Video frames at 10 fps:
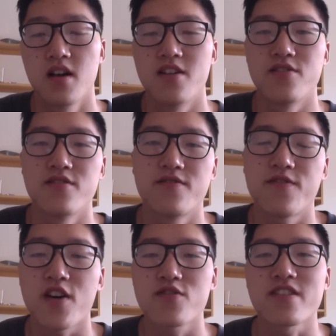The
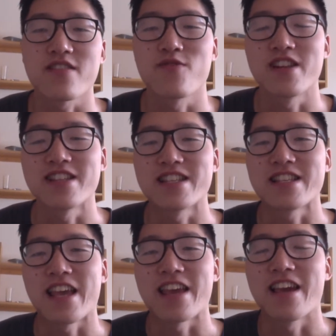final thing really to
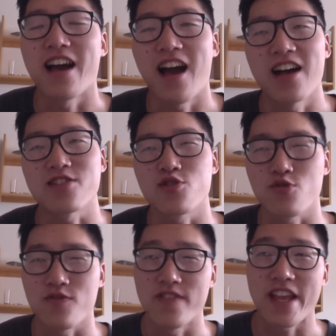say as a
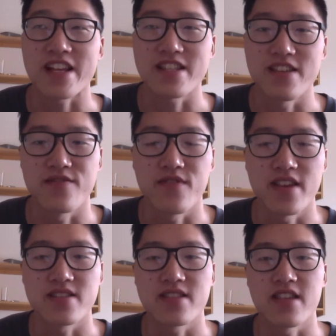sort of negative
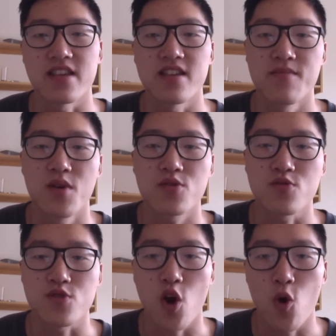is the
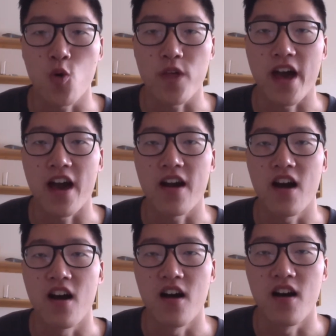emotional toll that
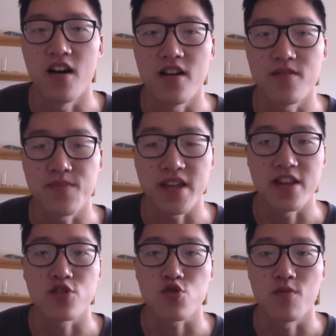being
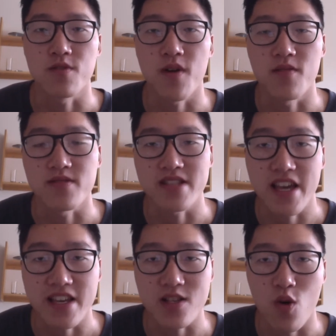in a trauma department
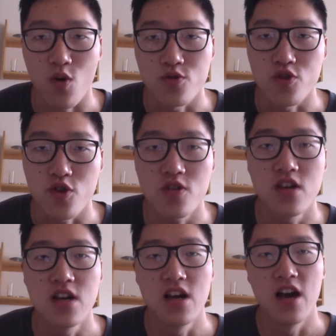takes on you.
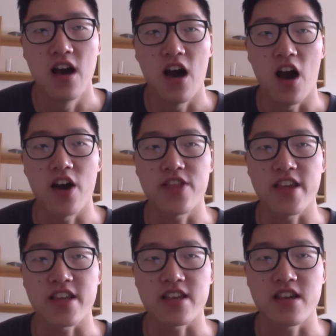I
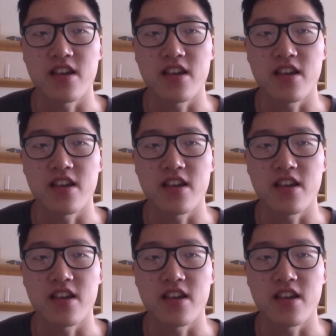think,